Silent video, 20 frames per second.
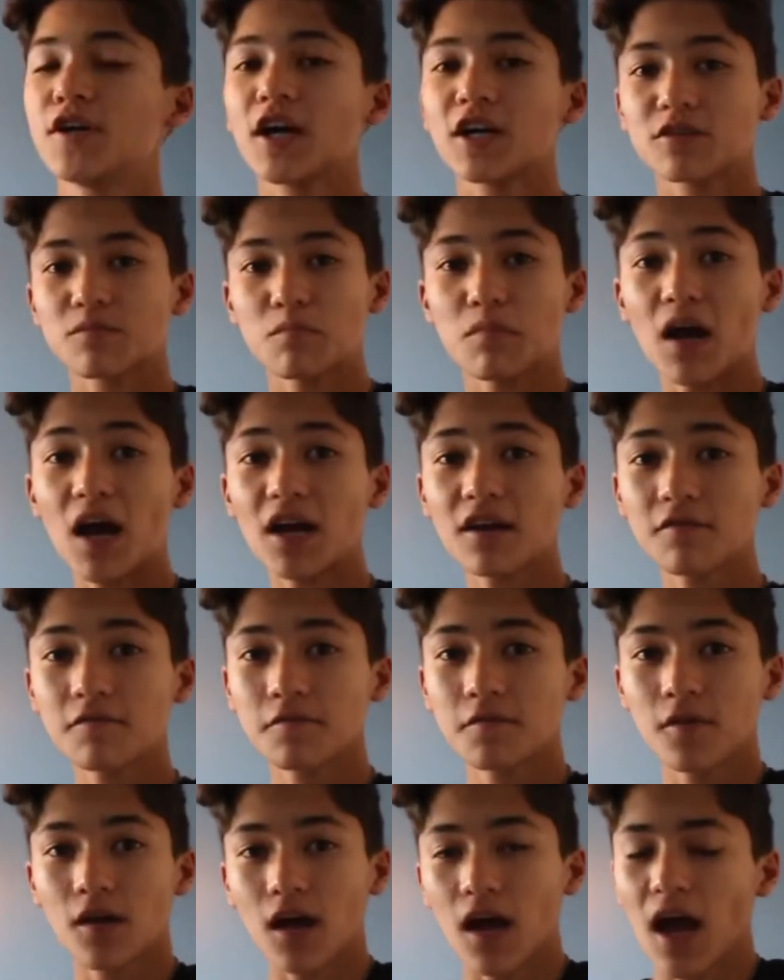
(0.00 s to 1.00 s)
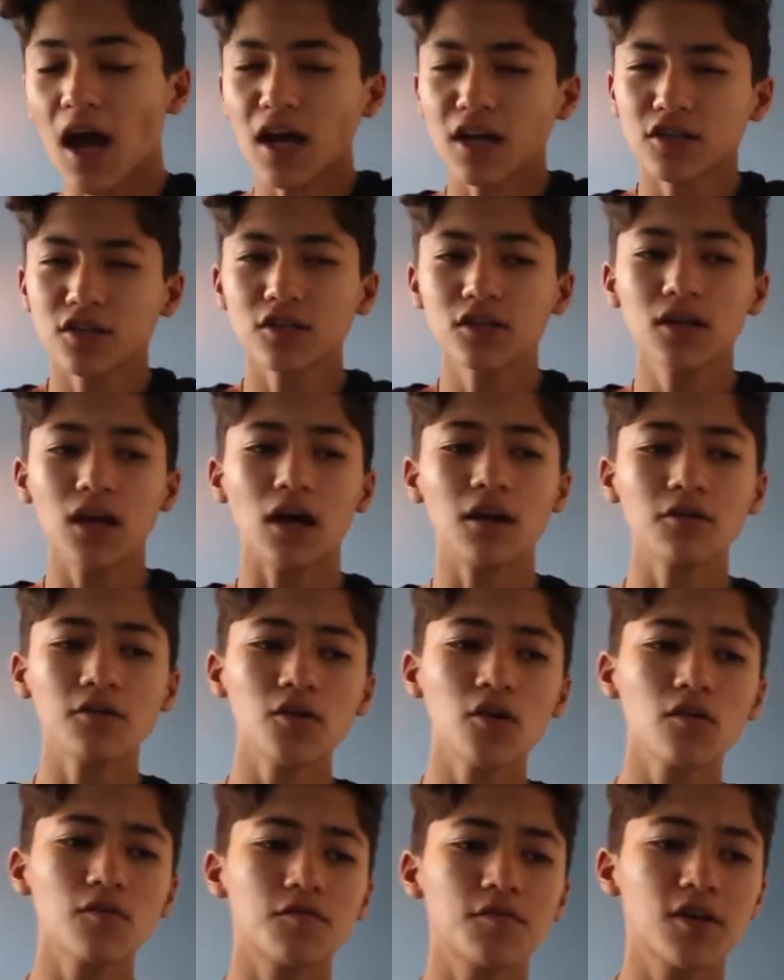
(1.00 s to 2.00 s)
you guys might have, actually, I don't
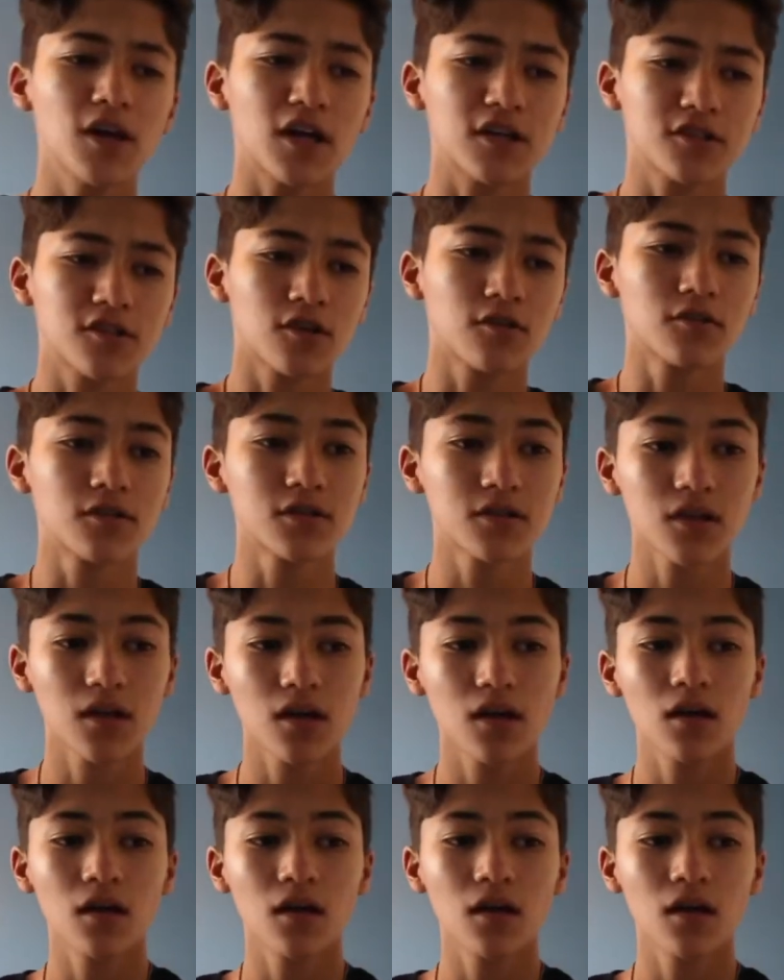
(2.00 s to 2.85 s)
know if you guys know this.